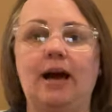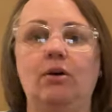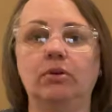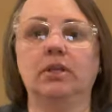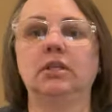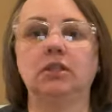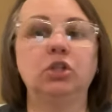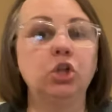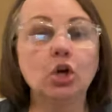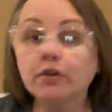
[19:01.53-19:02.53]
out,
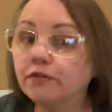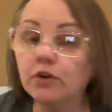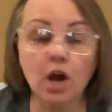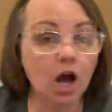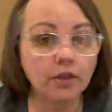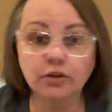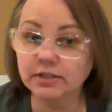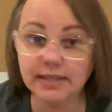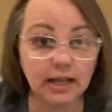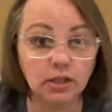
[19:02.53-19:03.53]
look for other
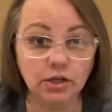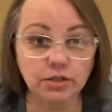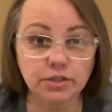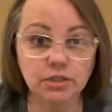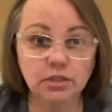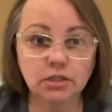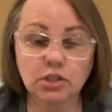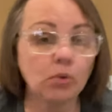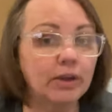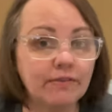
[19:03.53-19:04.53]
sellers.
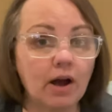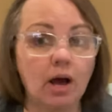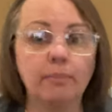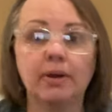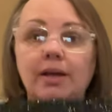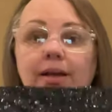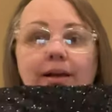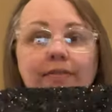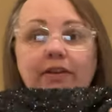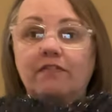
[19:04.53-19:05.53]
Don't give up.
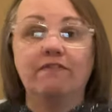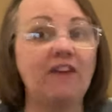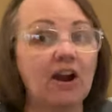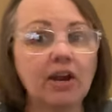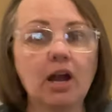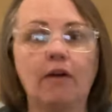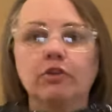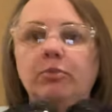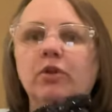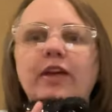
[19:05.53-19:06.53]
They're very
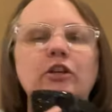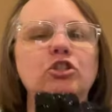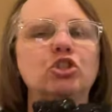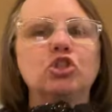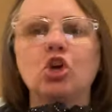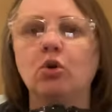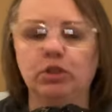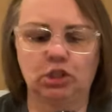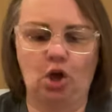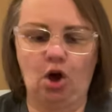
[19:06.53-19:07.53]
comfortable. They are so
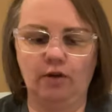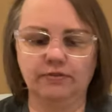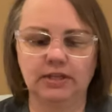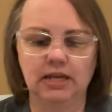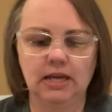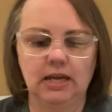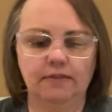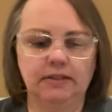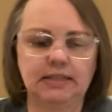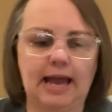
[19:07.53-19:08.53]
soft.
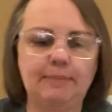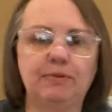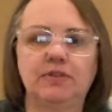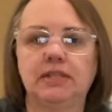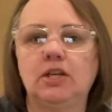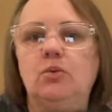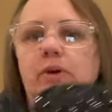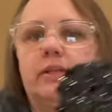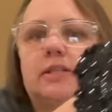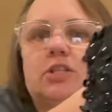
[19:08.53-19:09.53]
The type of
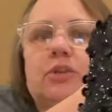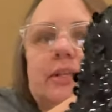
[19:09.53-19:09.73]
sequins, as you